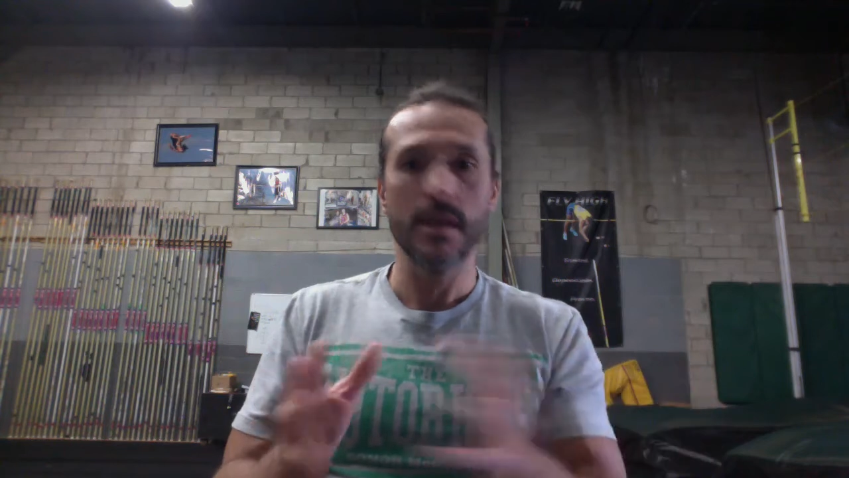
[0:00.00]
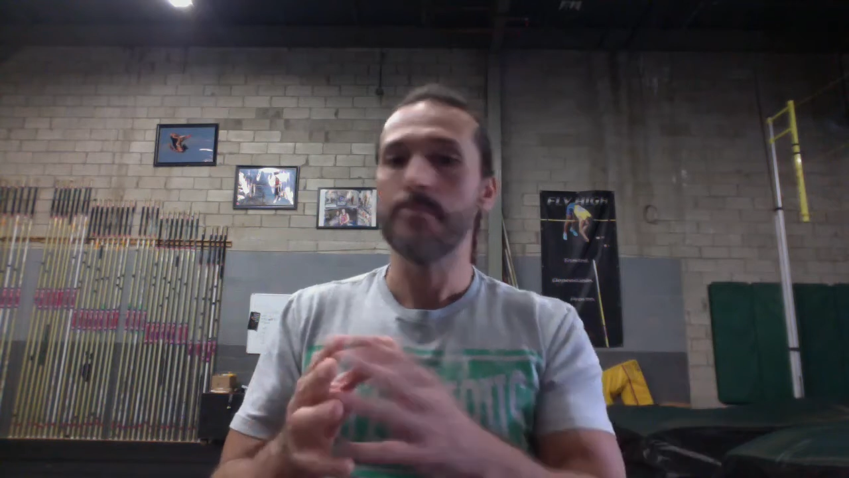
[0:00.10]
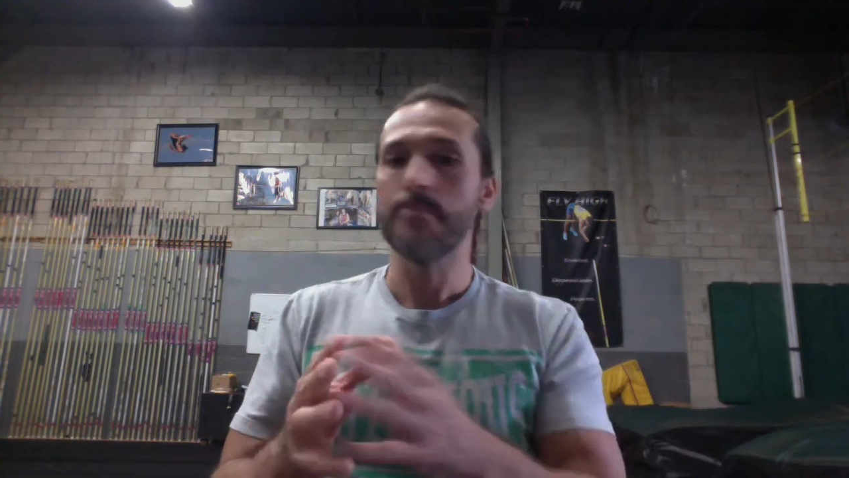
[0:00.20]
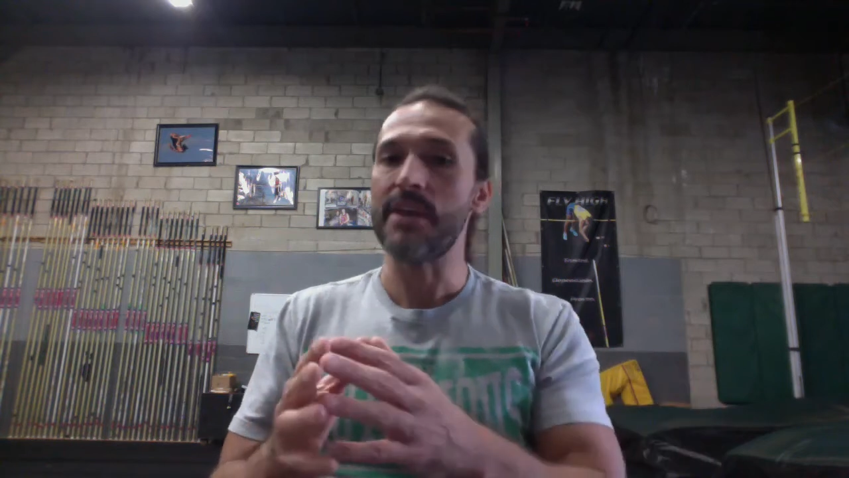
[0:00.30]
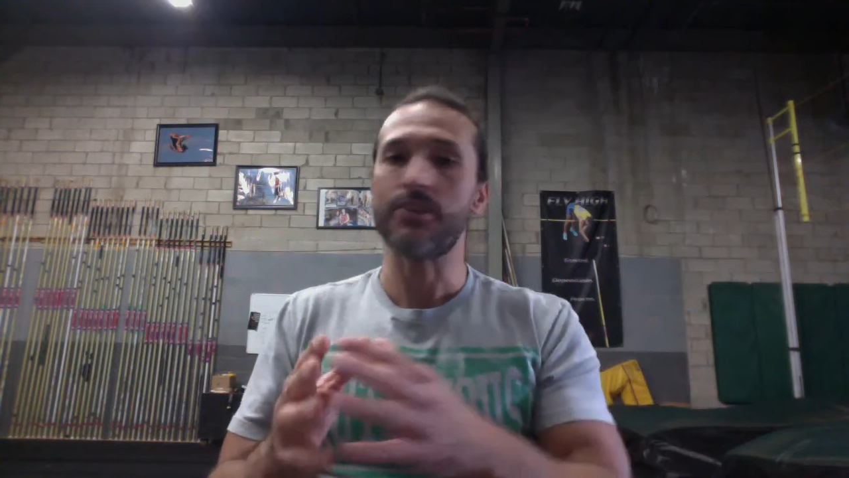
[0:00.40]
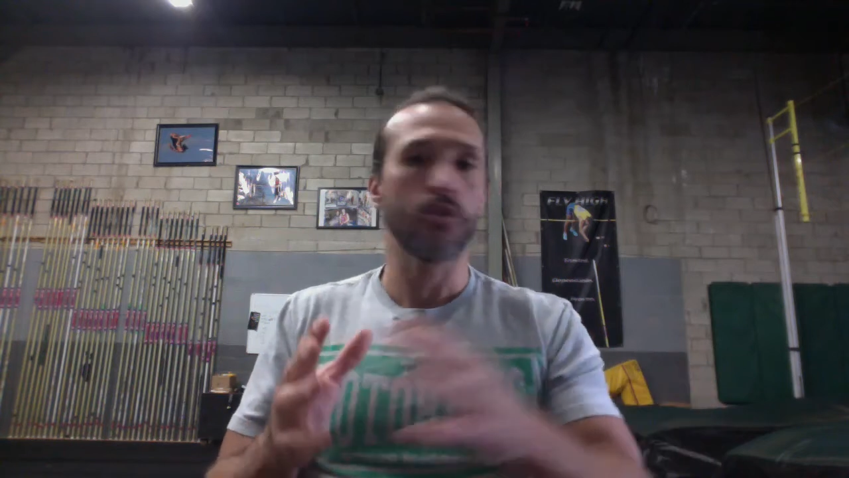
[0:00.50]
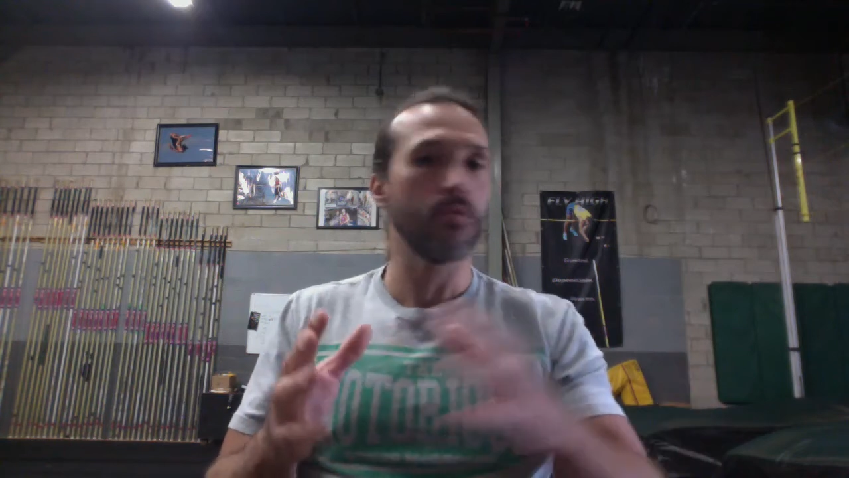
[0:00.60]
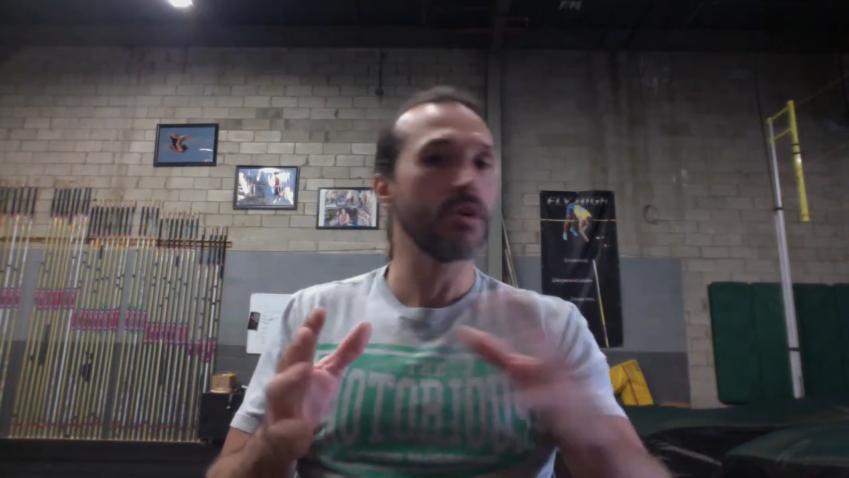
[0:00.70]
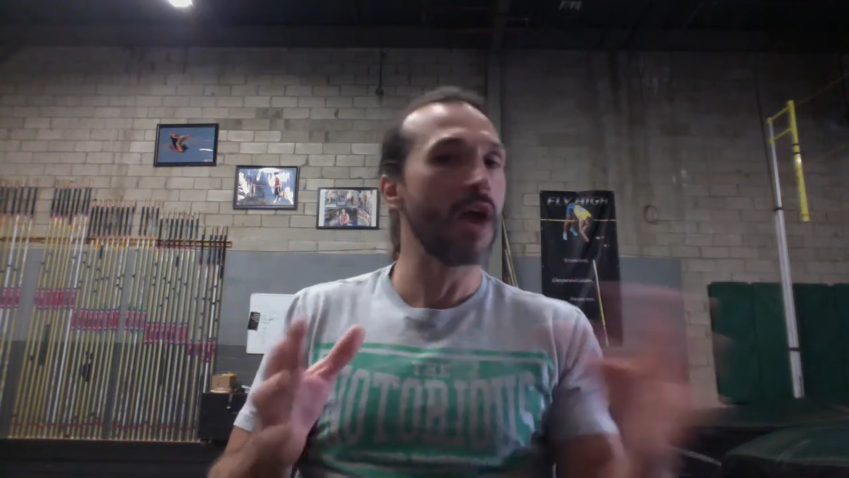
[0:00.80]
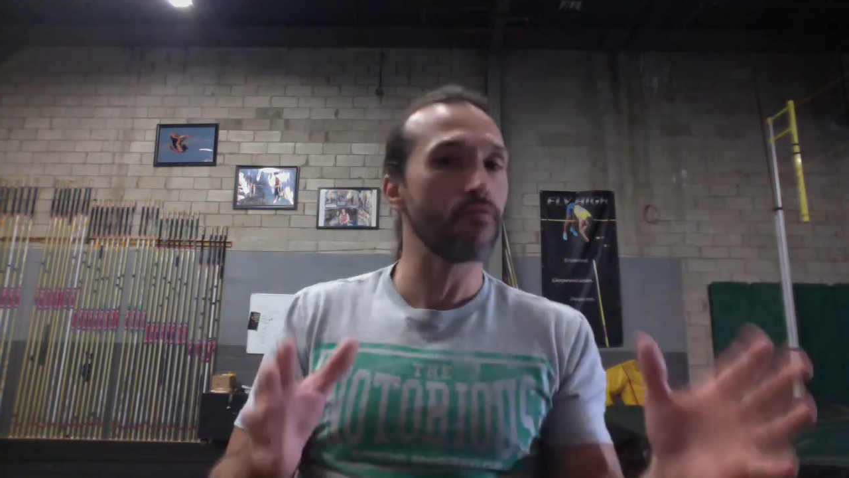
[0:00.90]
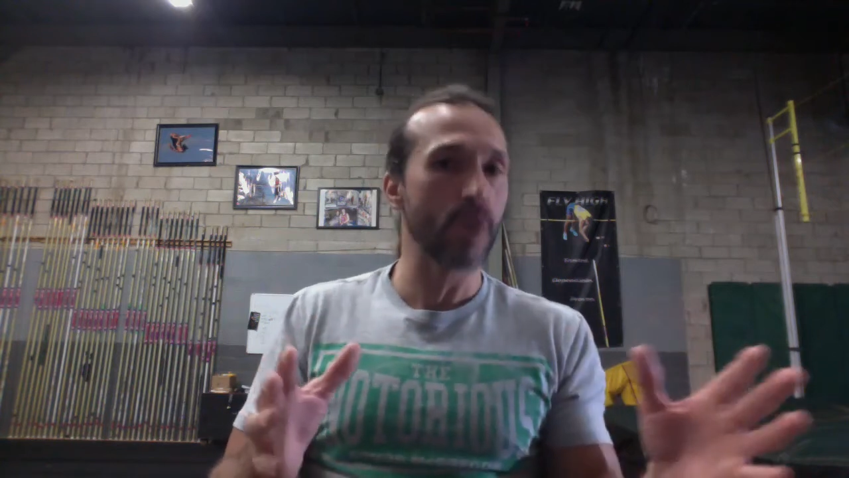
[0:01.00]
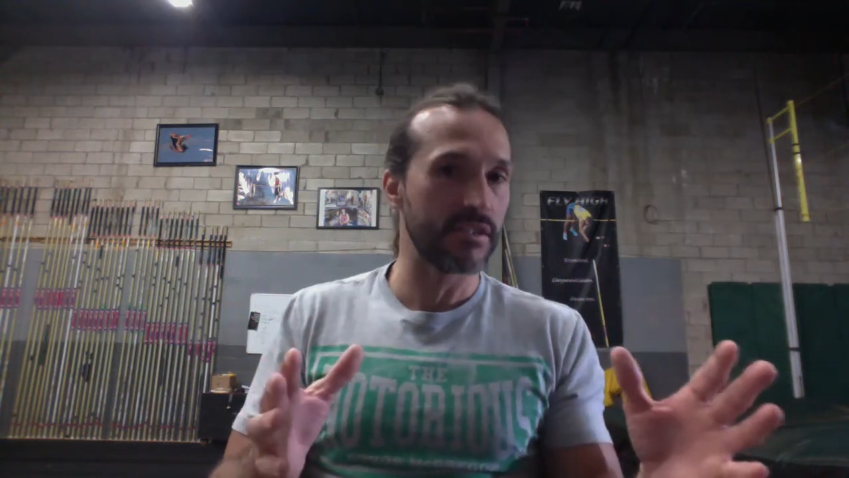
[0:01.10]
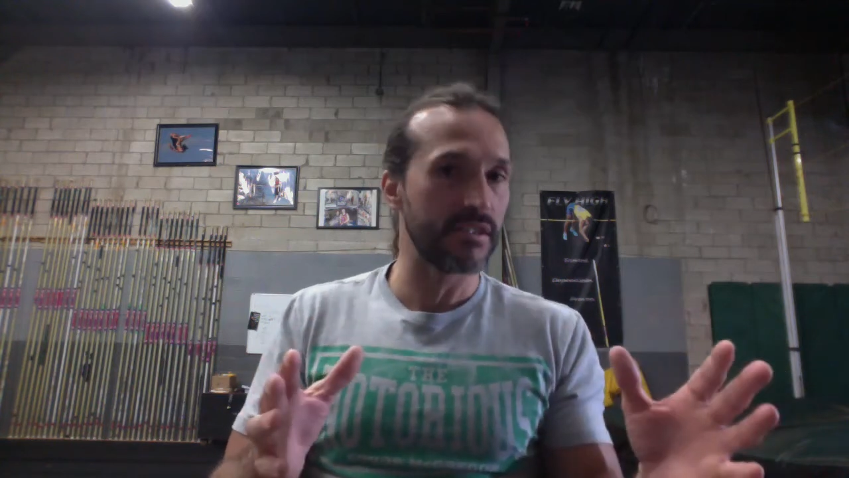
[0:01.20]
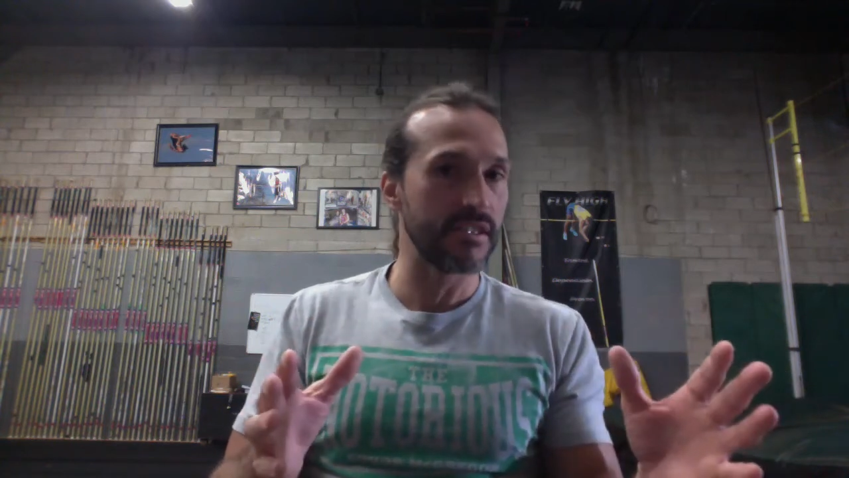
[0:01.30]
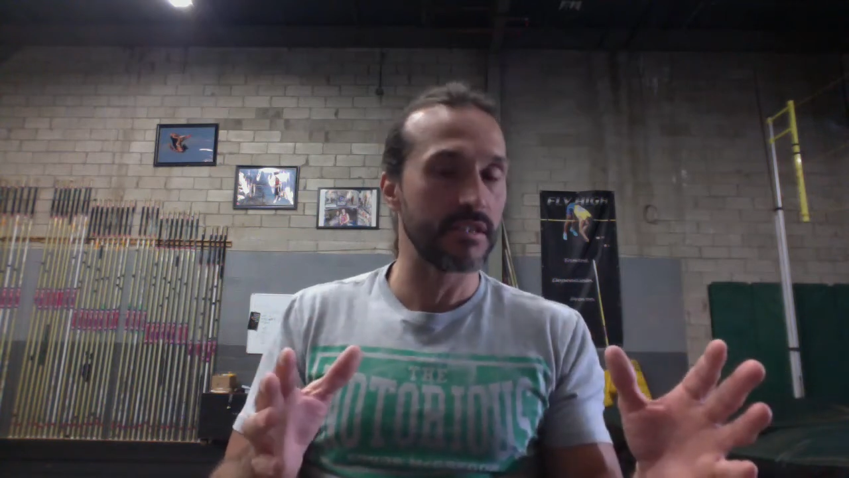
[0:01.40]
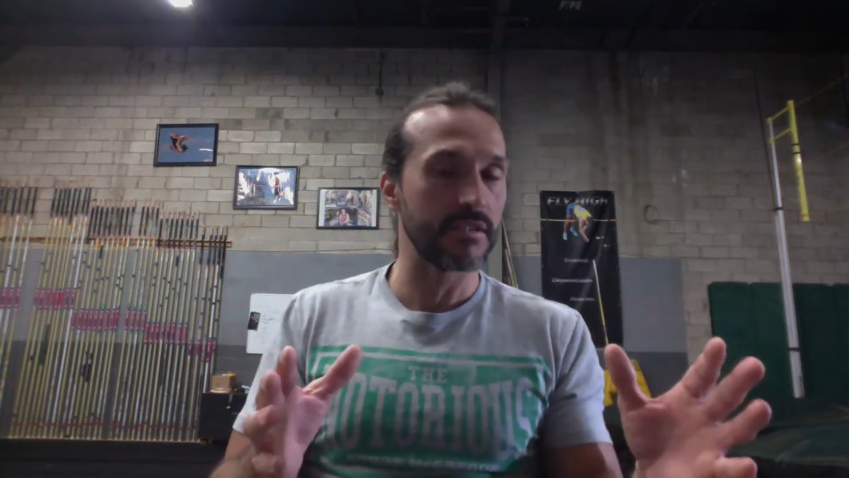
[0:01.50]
make sure we're not rusty on